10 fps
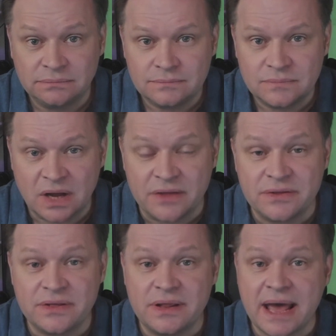Other
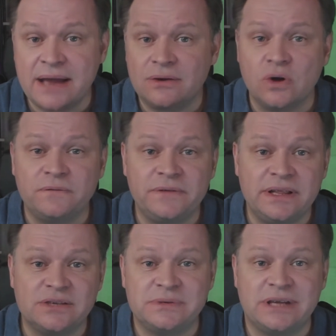than that, hopefully
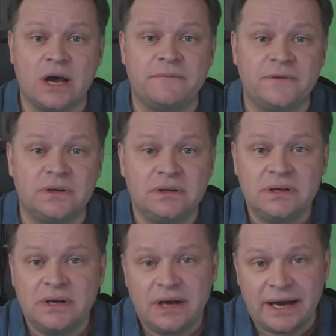this was helpful.
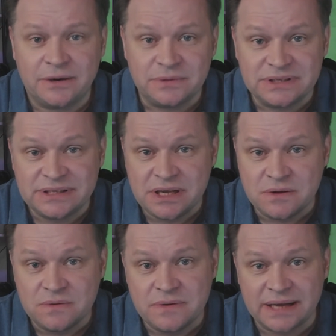I will see
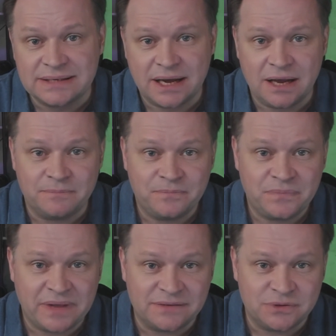you next time.
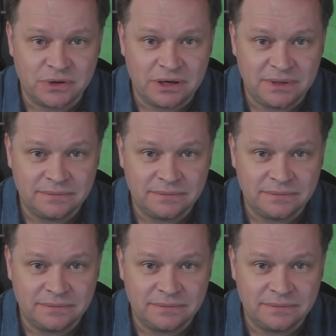Thanks for joining me.